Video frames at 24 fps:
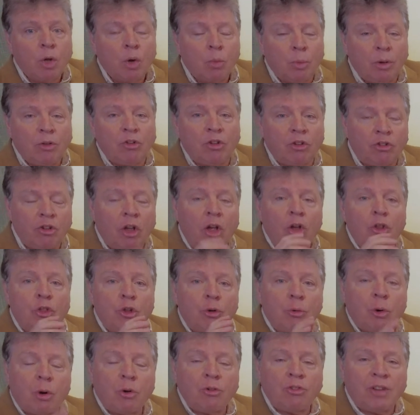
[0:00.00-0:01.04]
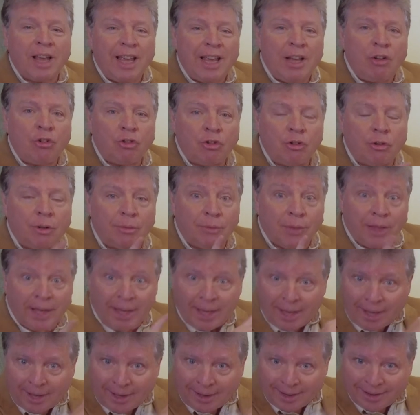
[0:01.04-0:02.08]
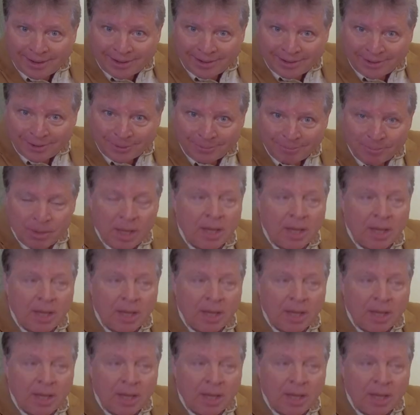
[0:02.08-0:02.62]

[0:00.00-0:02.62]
which is the rotation of the hand.